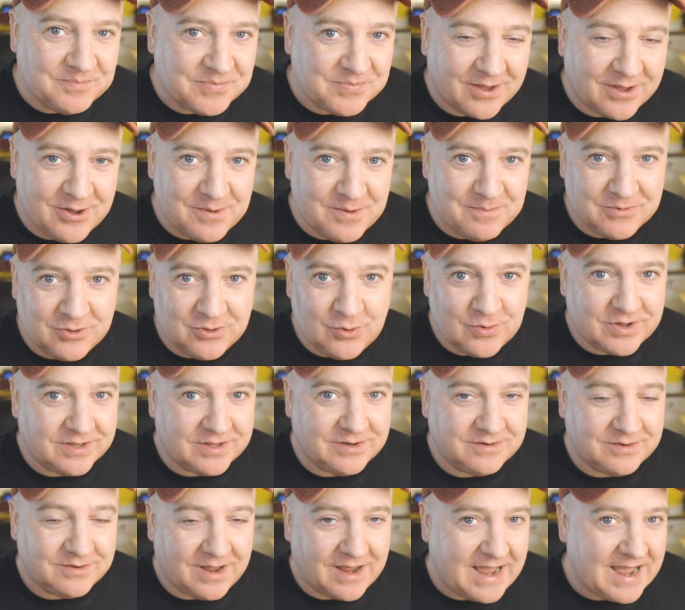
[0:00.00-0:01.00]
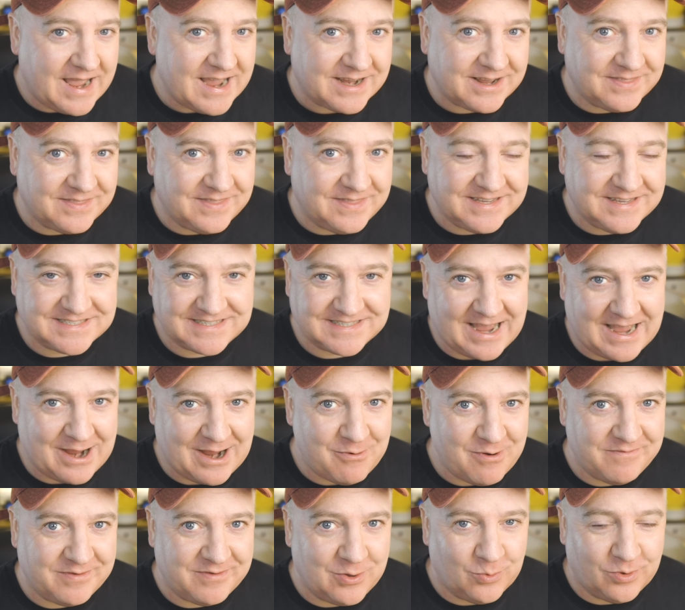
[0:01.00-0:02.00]
Um, you can hack this
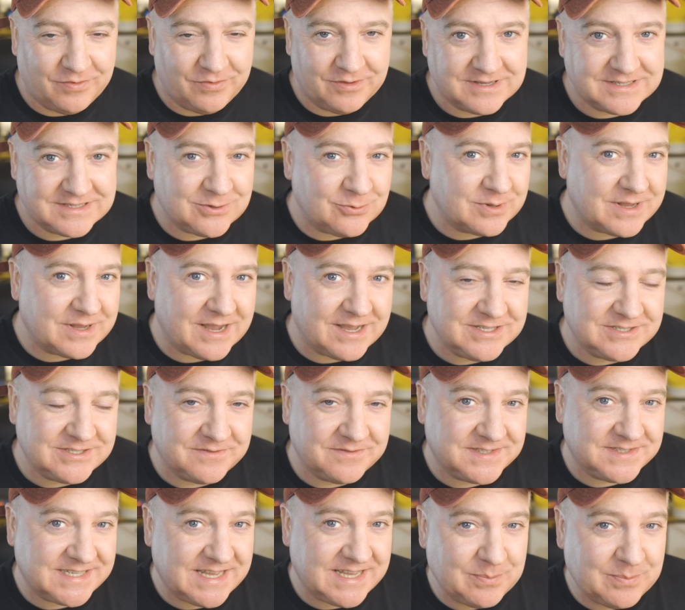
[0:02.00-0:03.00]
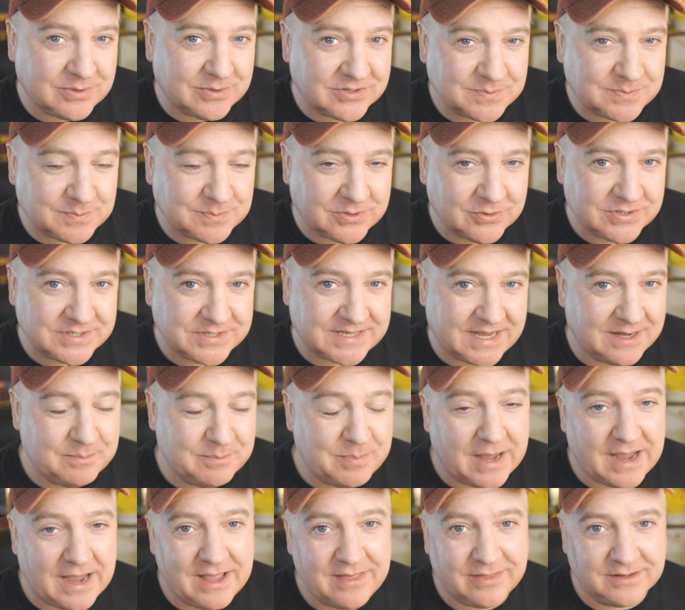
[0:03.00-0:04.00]
however you want. There's all kinds of C++ and
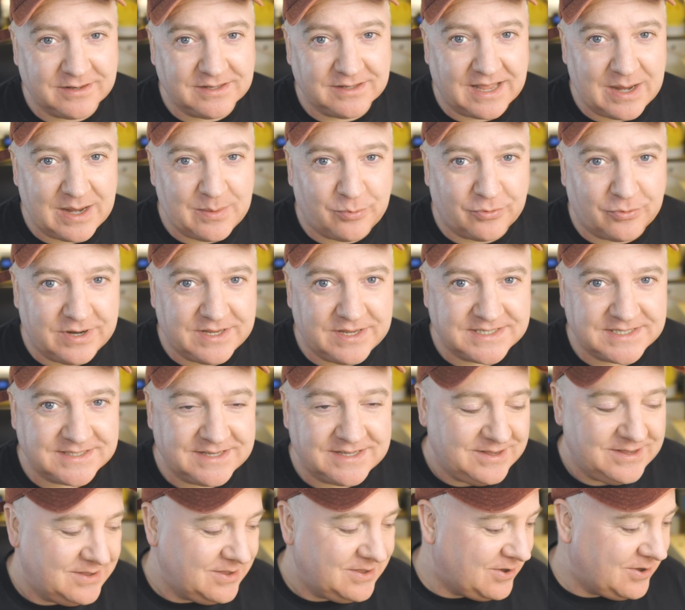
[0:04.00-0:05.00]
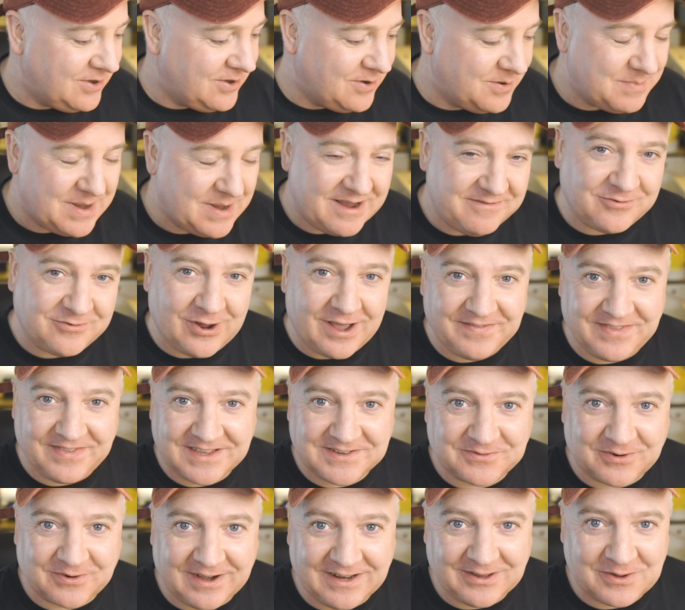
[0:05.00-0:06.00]
Python libraries. Um, I've not had
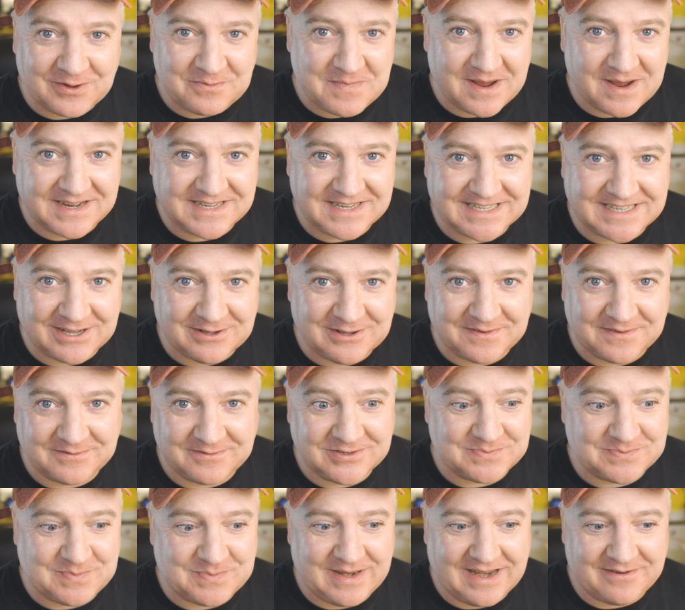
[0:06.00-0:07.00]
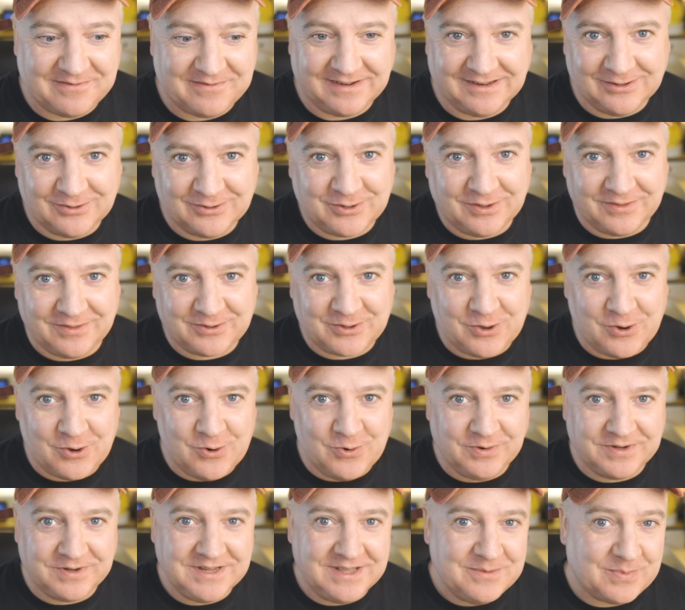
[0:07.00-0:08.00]
this very long myself. I've just been having a look at the
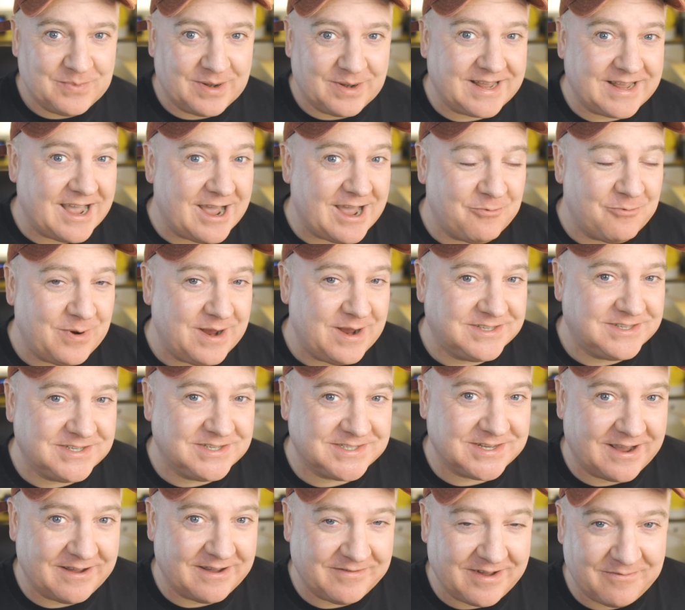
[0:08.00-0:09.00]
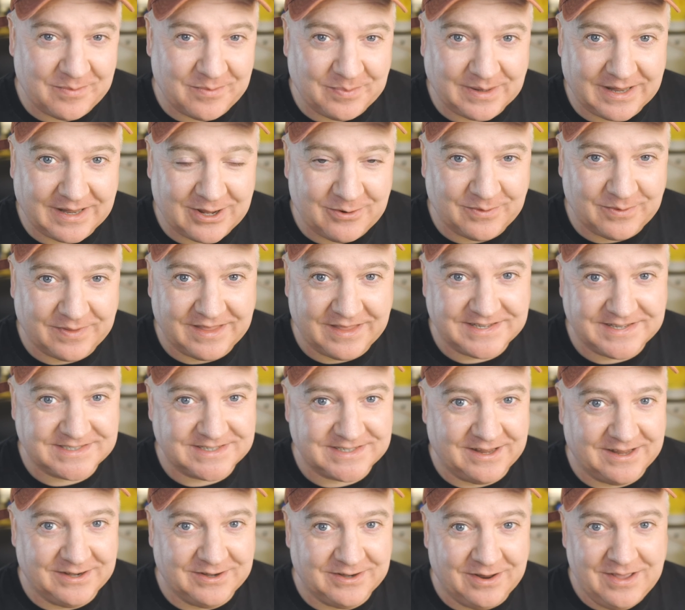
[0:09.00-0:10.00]
code, but I can't wait to sort of have a play with this
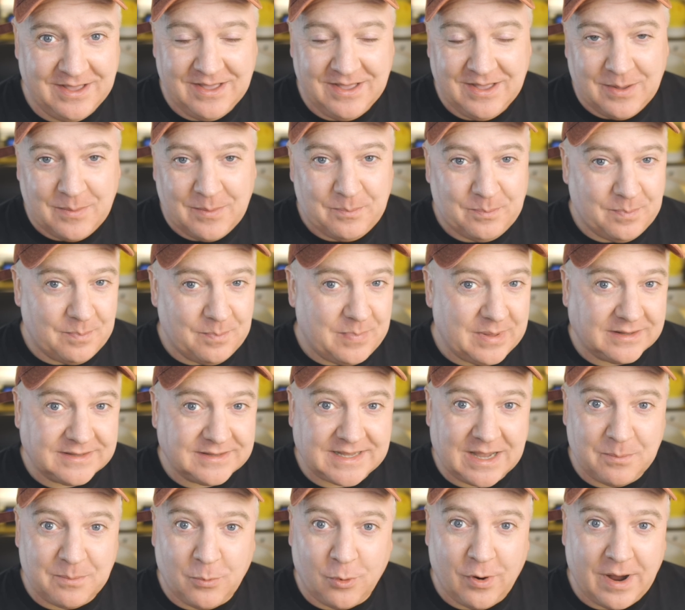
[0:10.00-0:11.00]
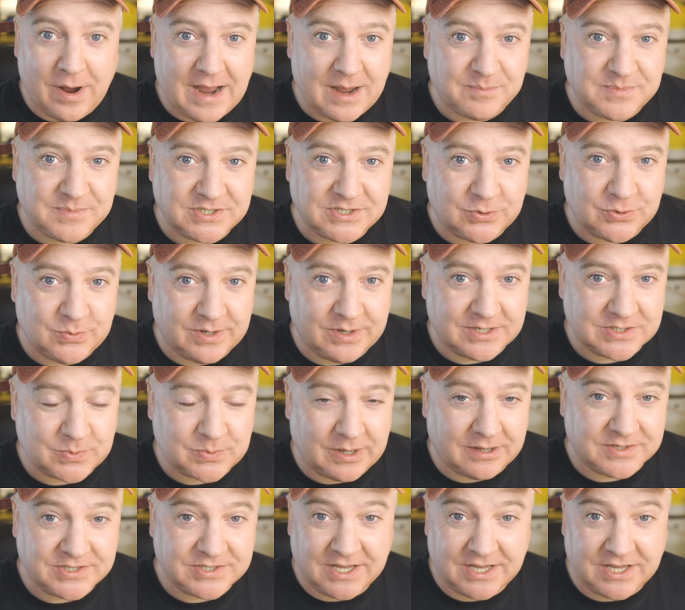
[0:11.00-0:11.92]
and build out more apps to it as well. So